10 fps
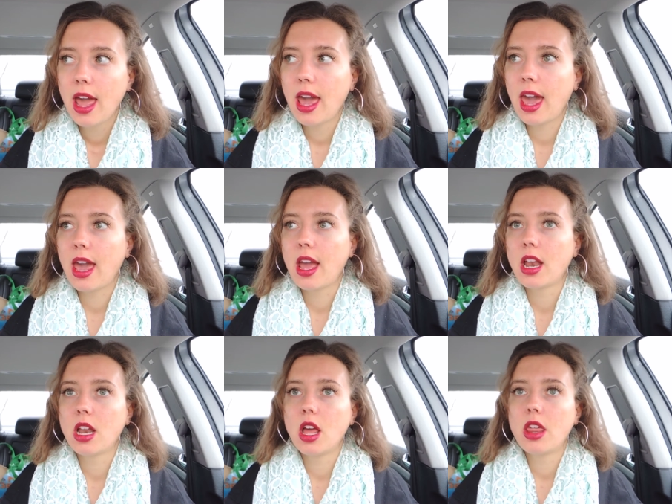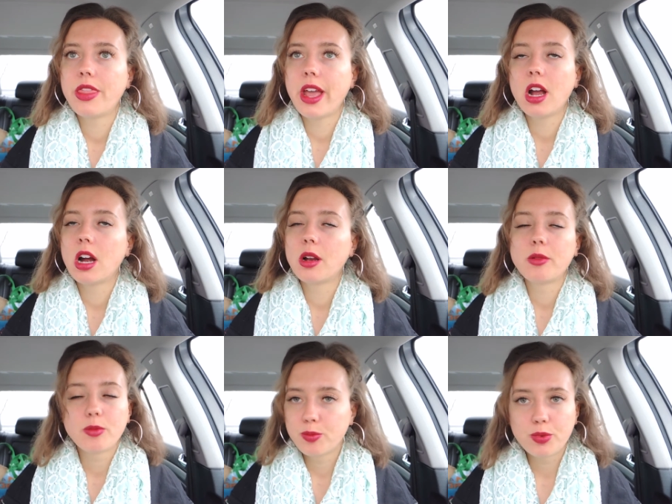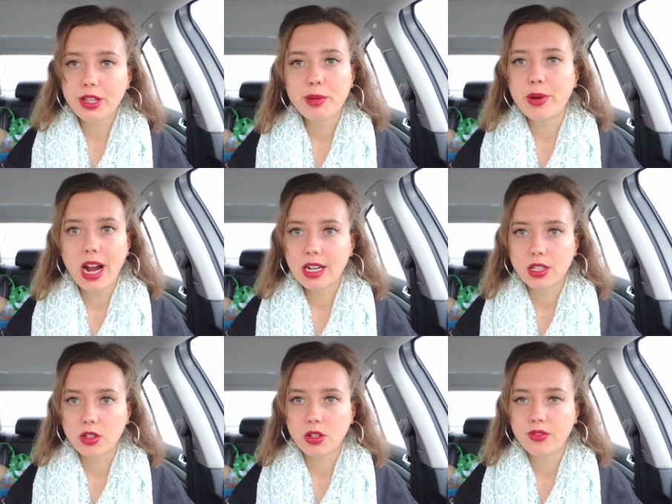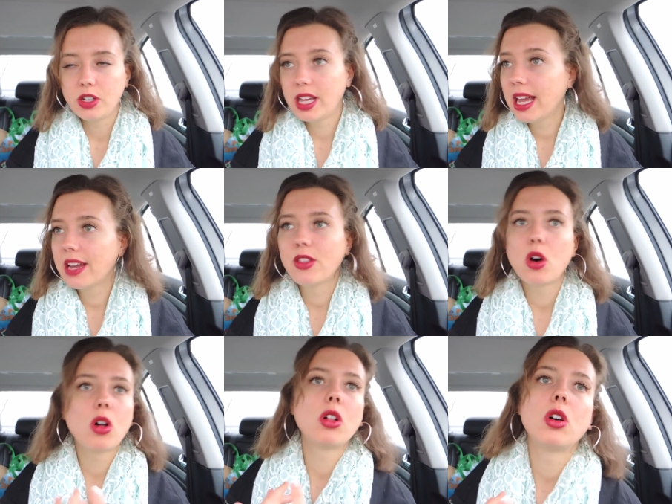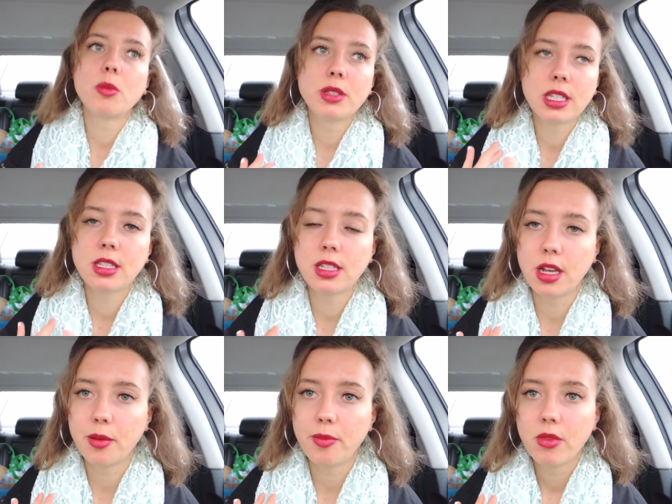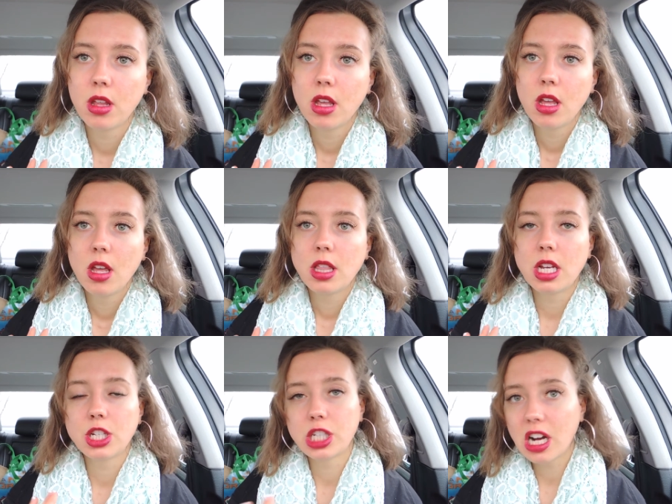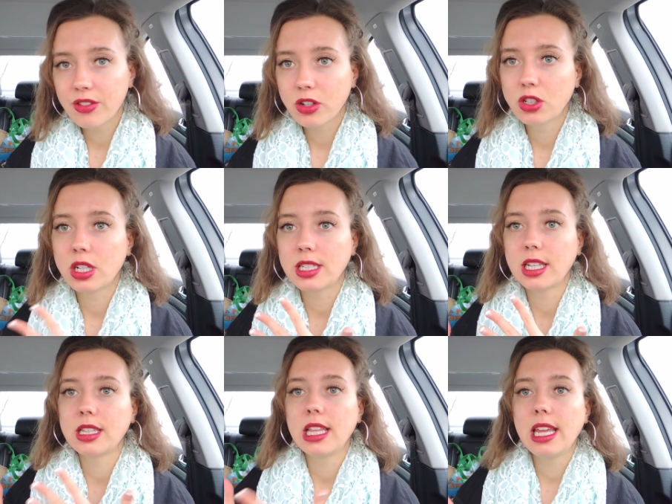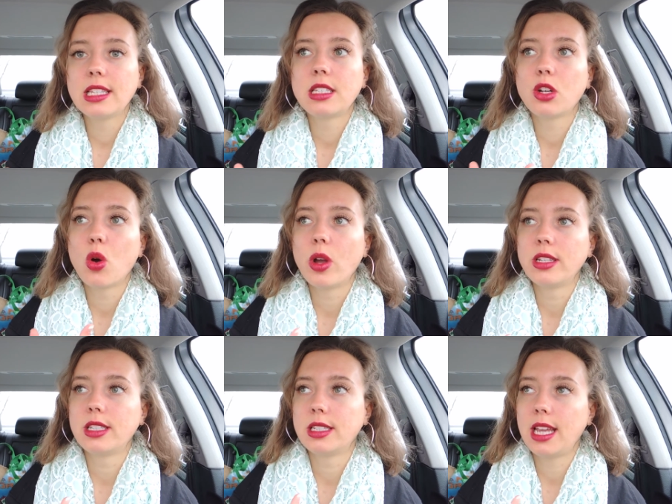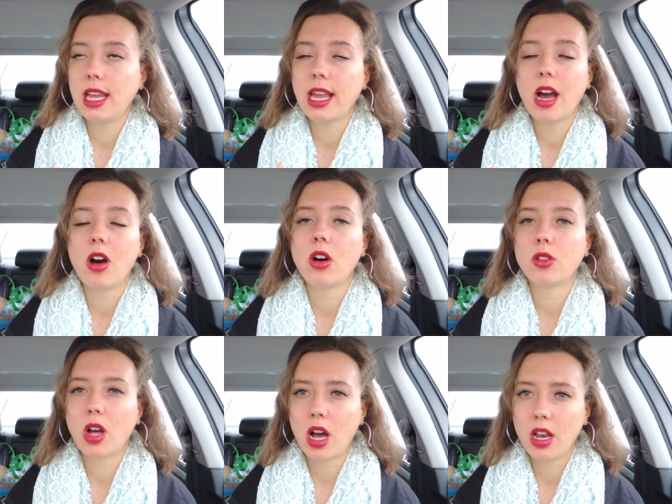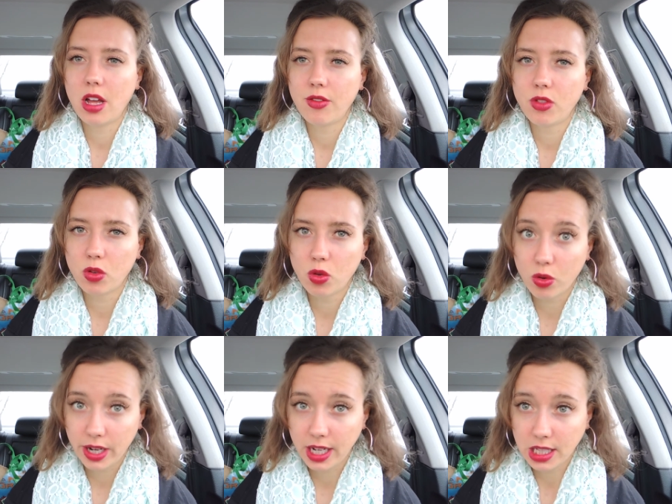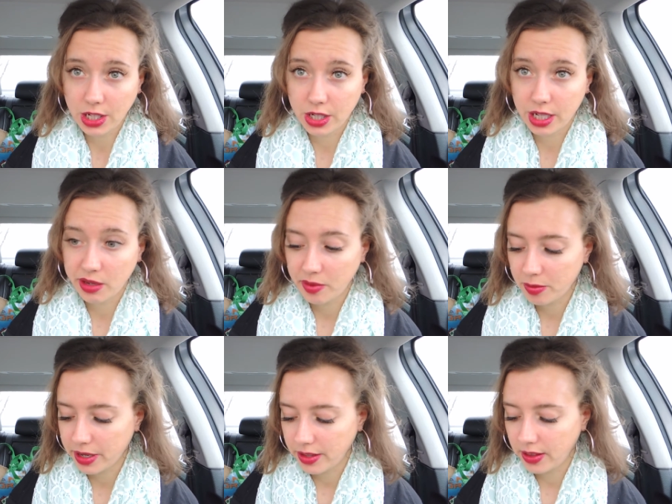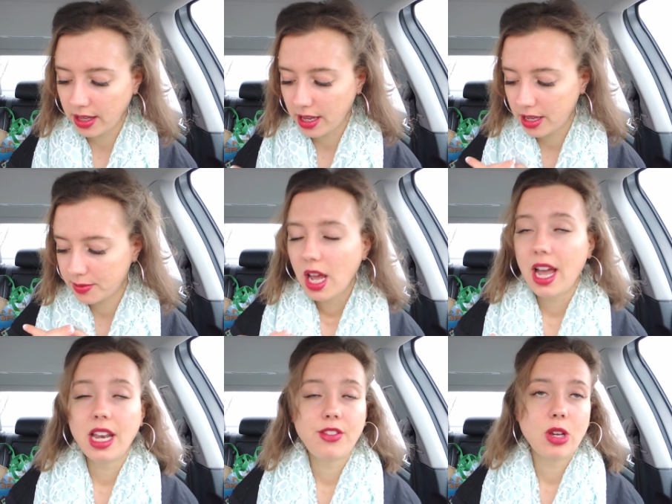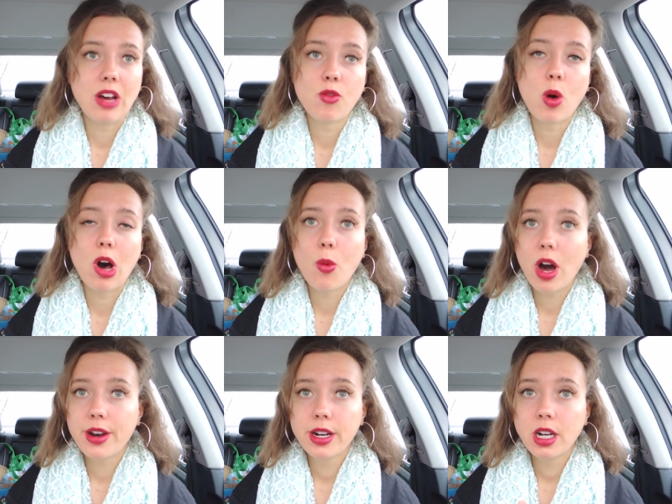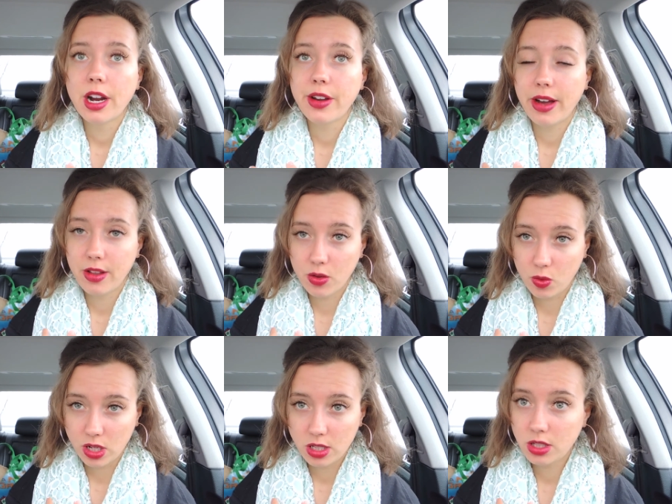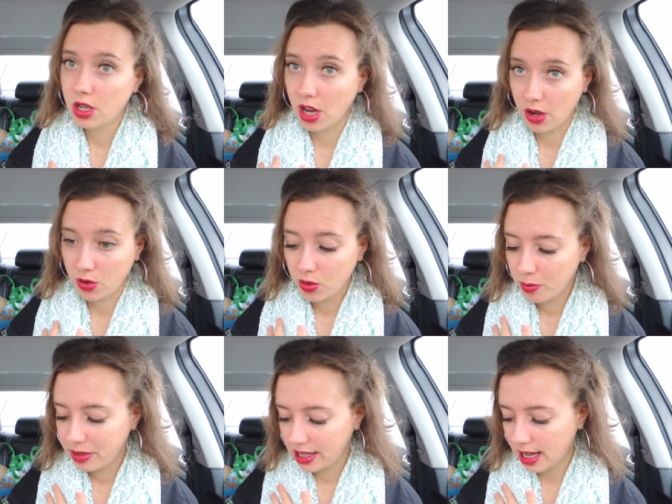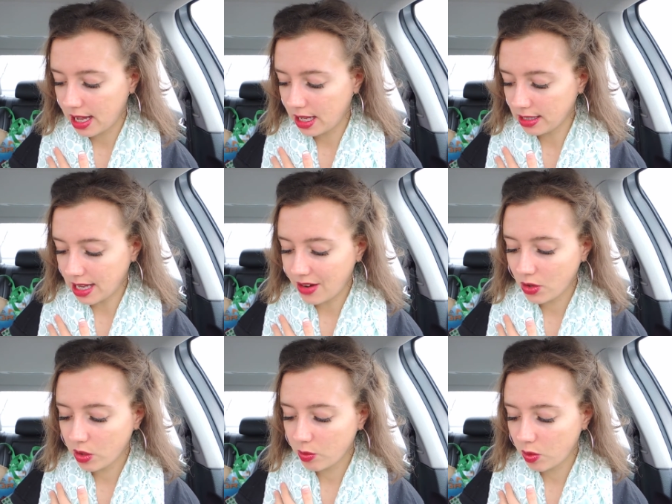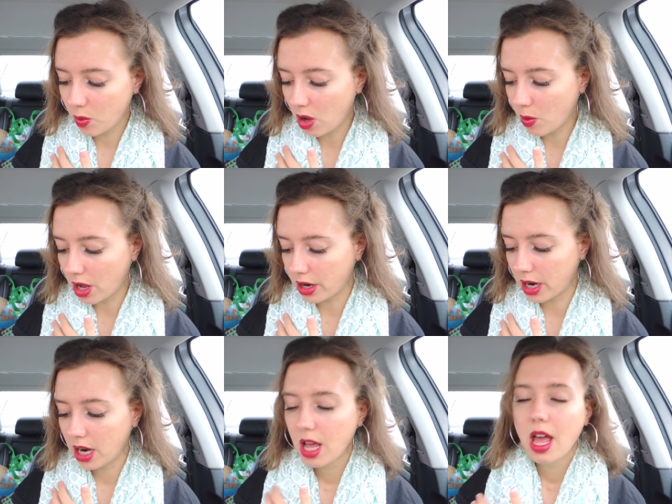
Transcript: and they are really practical. If you can't get the whole home system, then a shower filter is at least going to take out a lot of the chlorine that you're going to be breathing in. And if you have well water, are you out of the woods? No, because everyone with well water